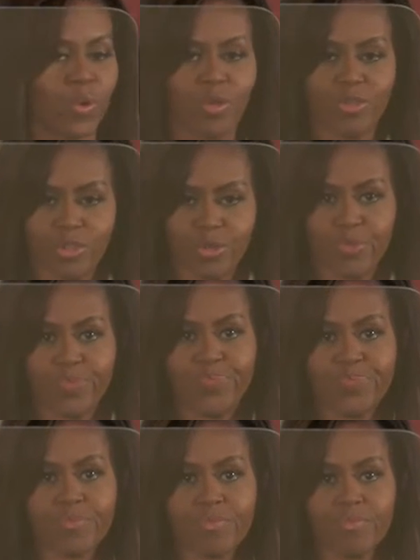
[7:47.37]
all do.
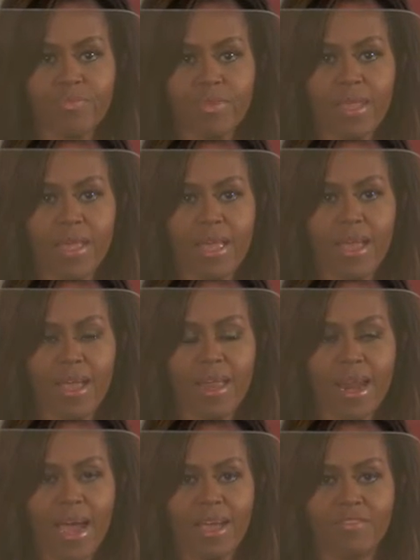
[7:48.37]

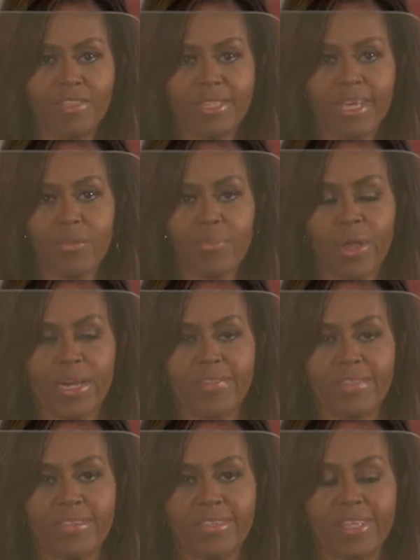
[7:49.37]
And I've
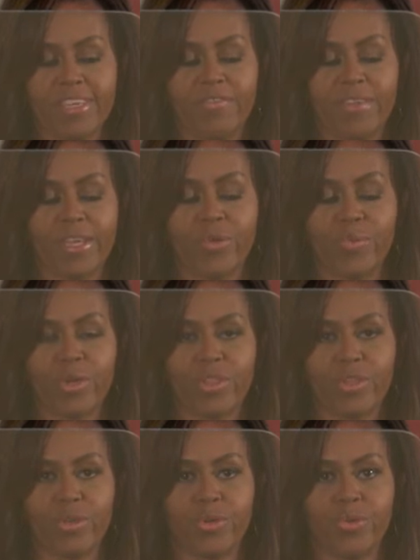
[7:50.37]
celebrated this event
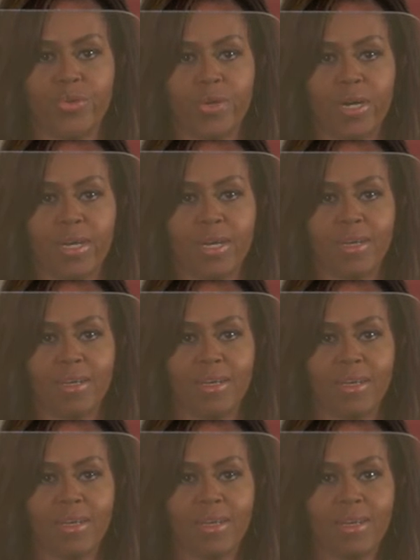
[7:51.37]
with you uh,
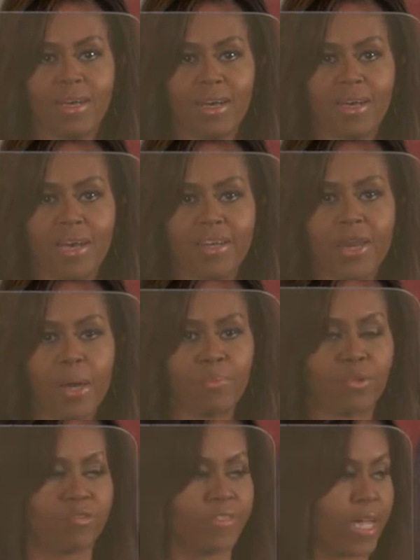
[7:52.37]
uh, a
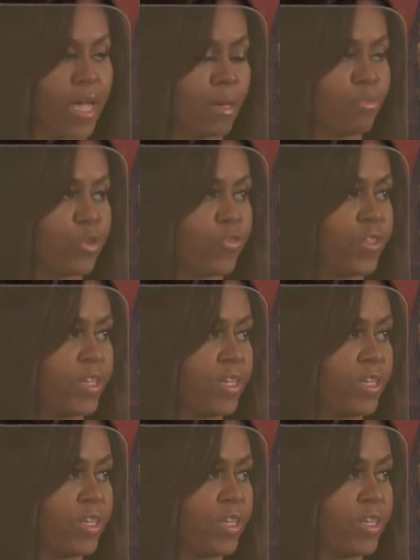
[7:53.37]
number of times over the